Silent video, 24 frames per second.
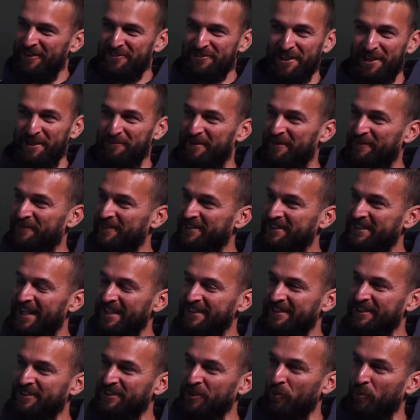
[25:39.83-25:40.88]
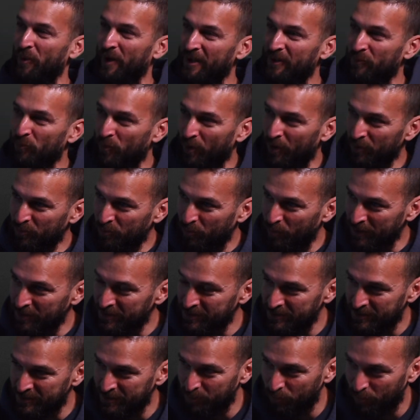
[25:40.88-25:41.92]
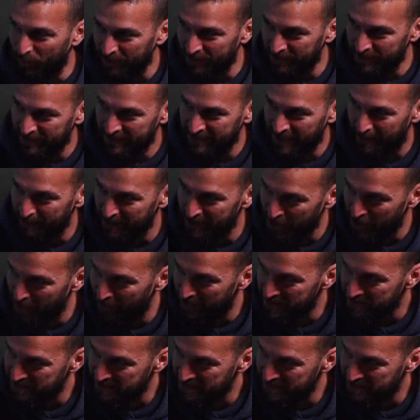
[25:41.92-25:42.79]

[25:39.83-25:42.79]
That's going to be fantastic. So what time of the year